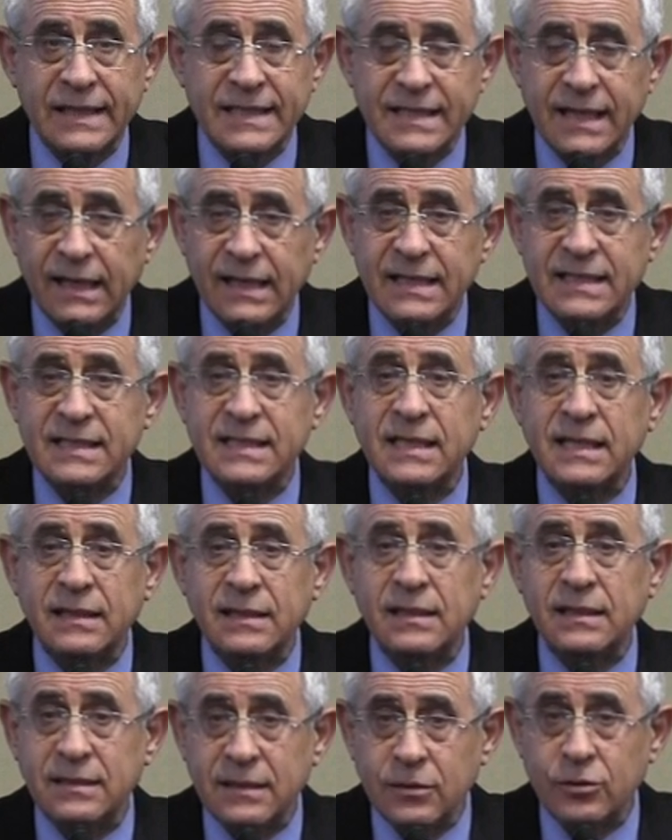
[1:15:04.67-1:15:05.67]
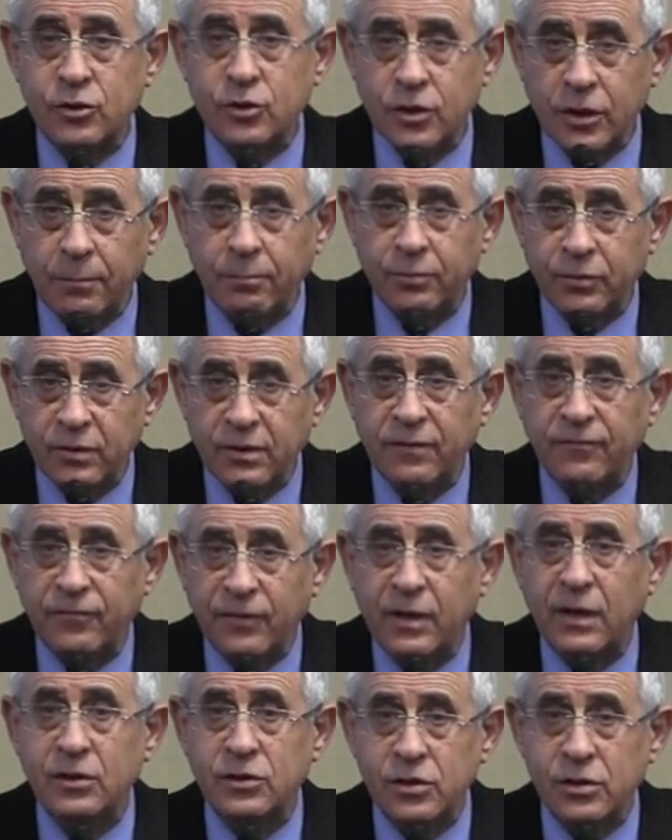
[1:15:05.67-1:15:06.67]
Israeli citizenship to the
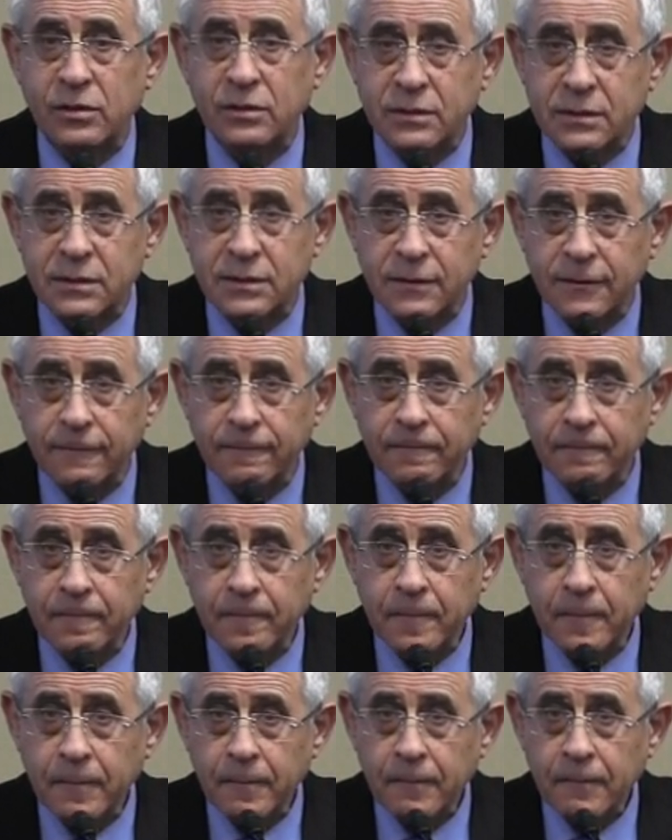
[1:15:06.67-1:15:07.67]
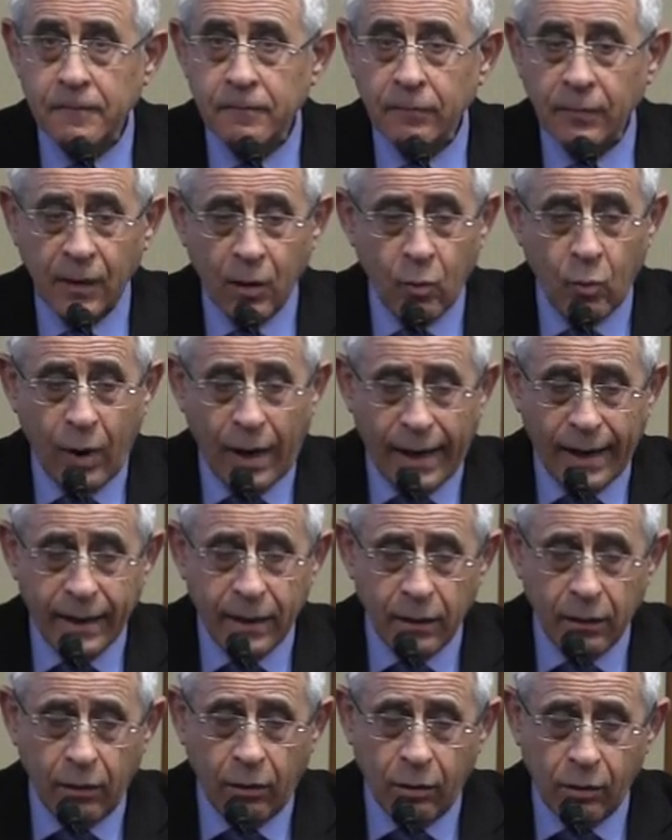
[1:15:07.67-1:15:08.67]
villagers,
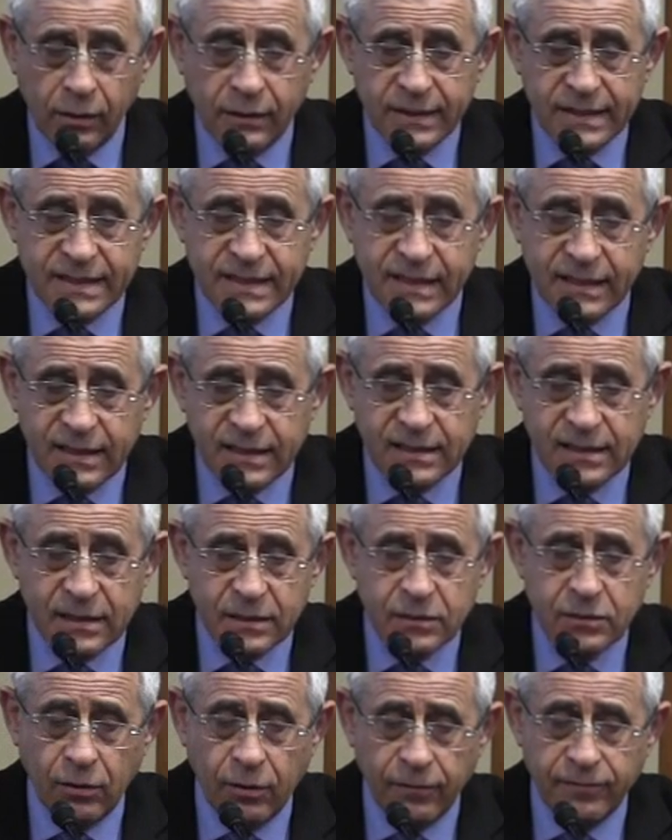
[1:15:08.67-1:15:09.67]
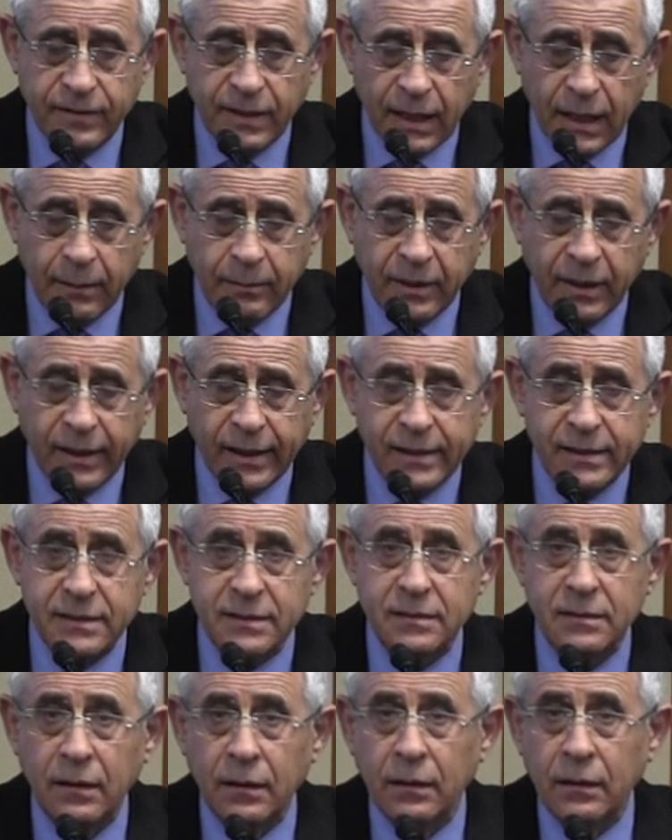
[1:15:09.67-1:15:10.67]
while all the citizens of the
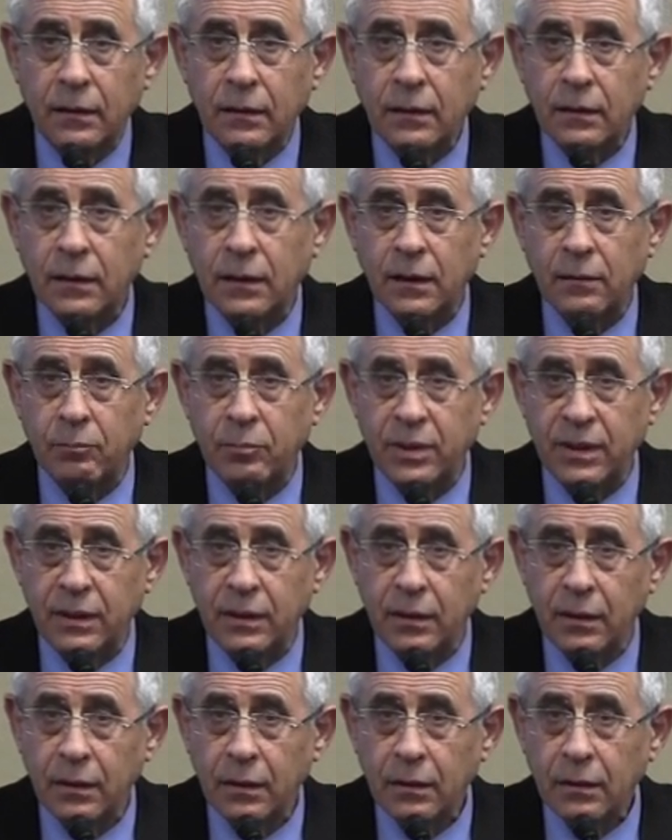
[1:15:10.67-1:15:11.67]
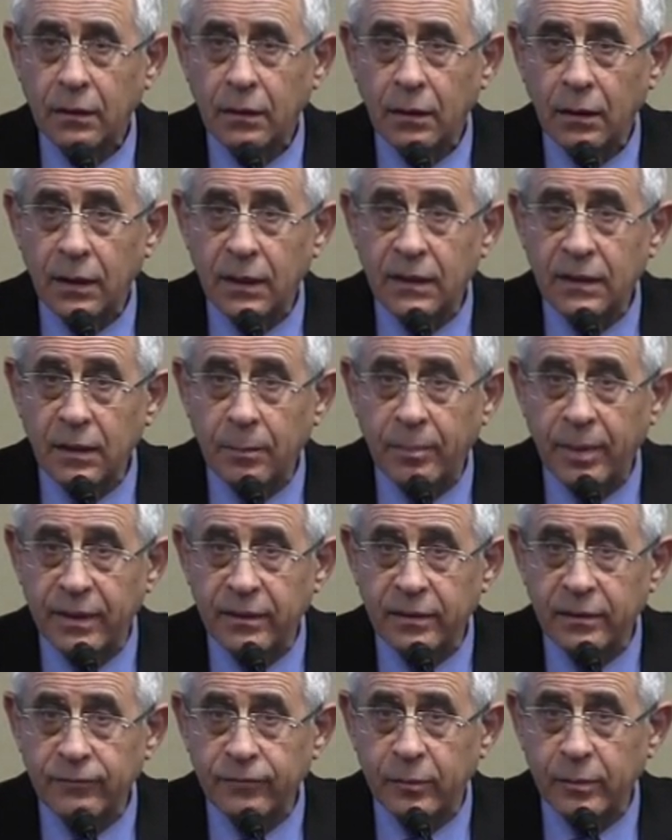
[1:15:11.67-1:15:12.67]
Emirates can be
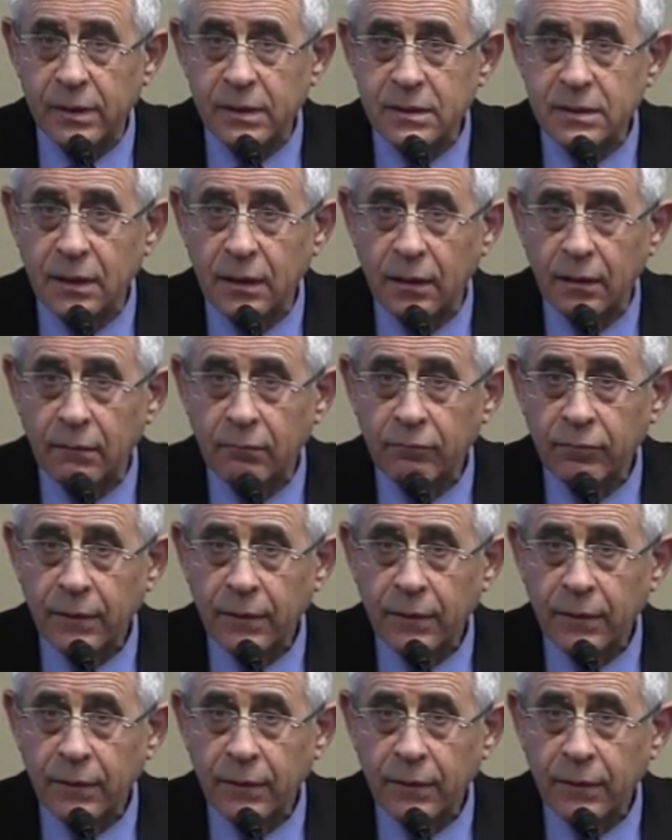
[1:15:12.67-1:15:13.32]
independent from Israel.